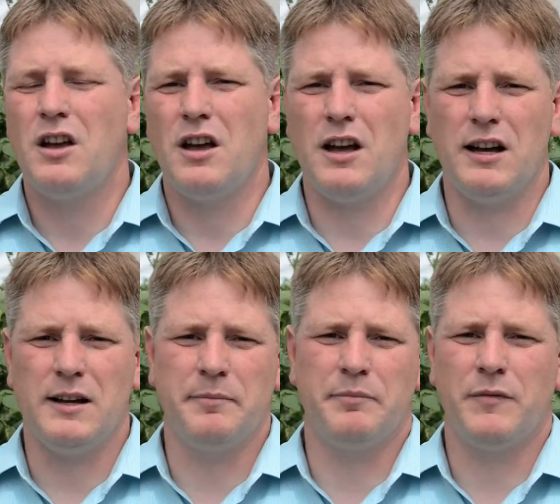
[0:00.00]

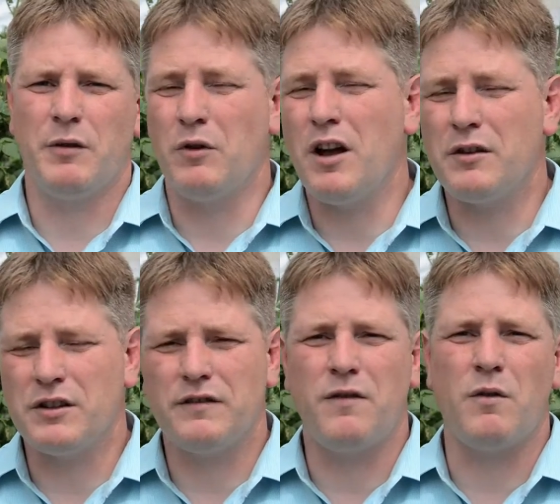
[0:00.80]
um, and we're not
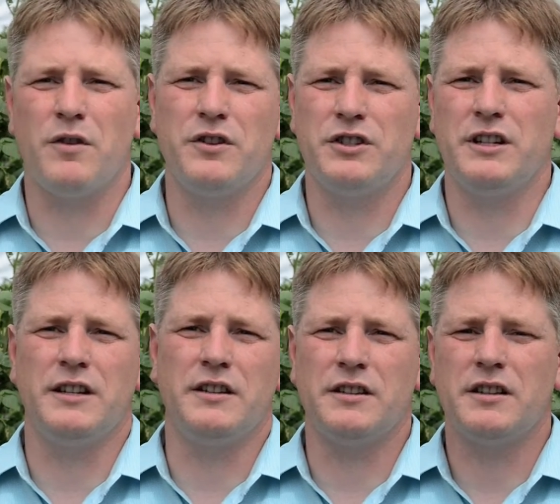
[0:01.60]
using foreign
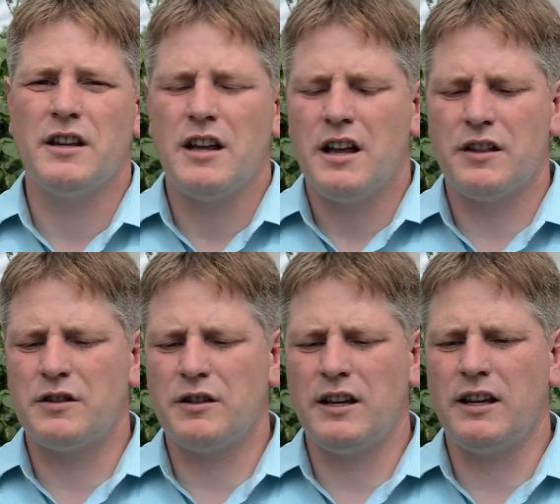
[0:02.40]
genes. And
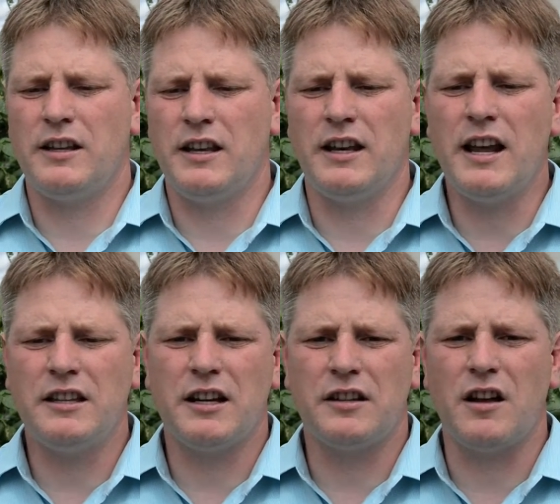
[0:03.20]
so the, the innate
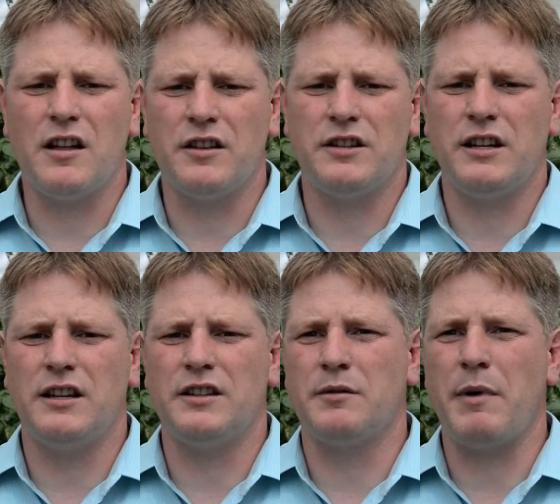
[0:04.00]
technology
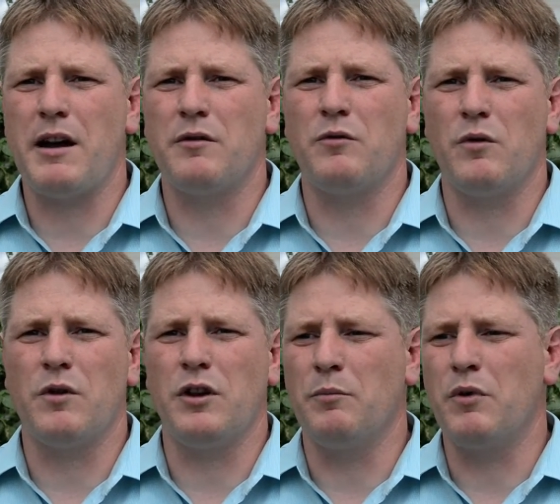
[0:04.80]
is about,
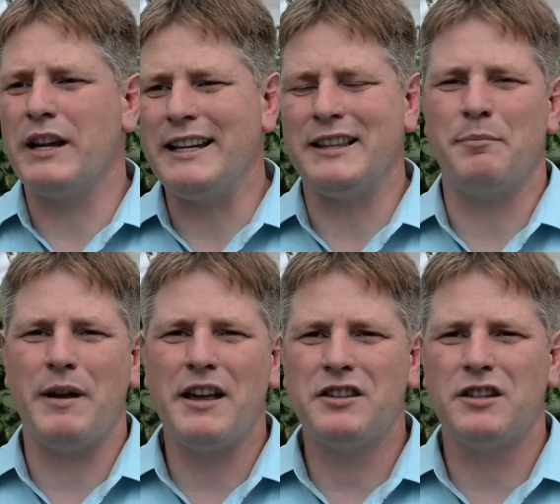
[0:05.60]
you know, bringing the
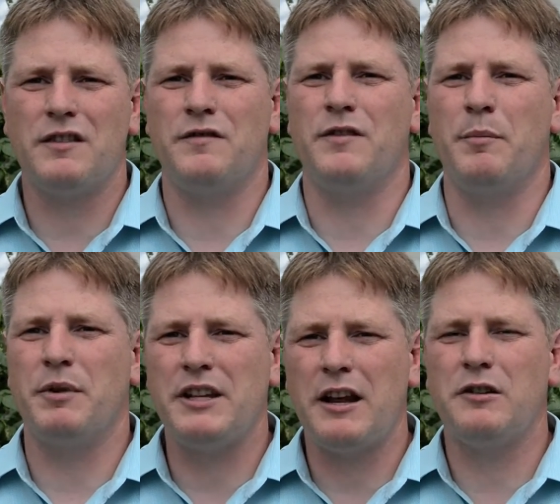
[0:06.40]
best of the
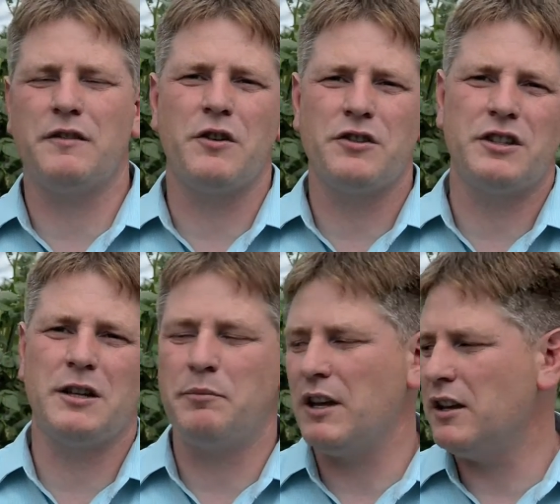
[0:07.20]
potato diversity
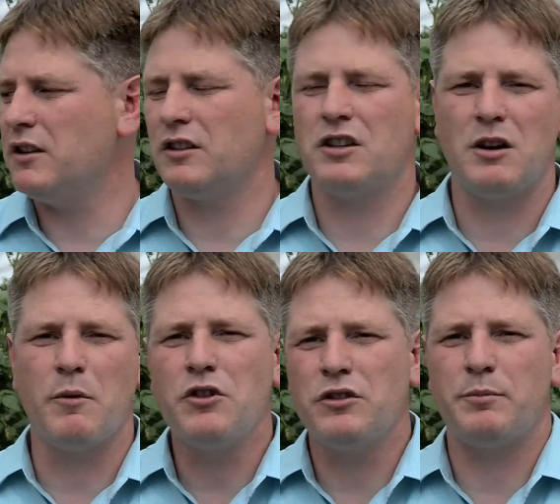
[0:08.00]
into
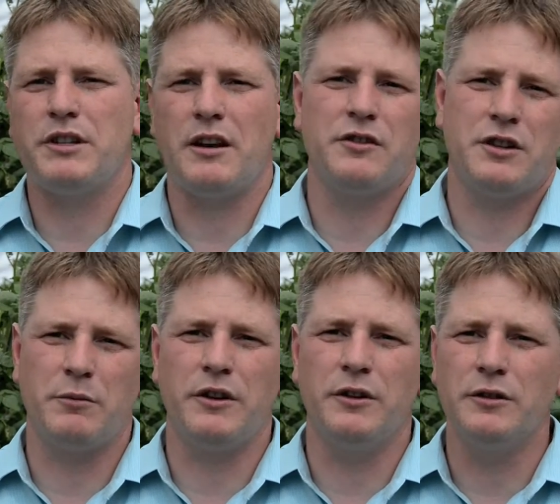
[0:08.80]
commercial potatoes that
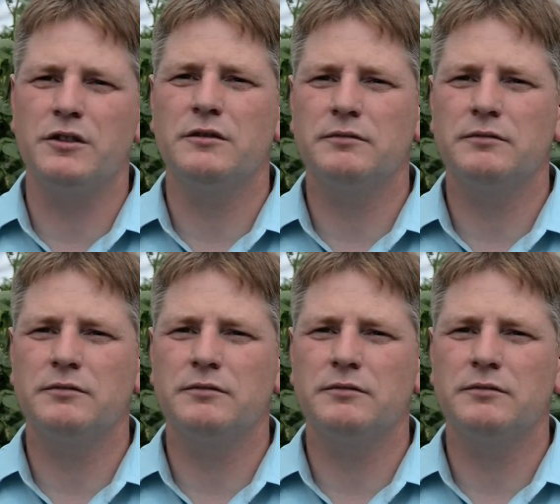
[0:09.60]
we use.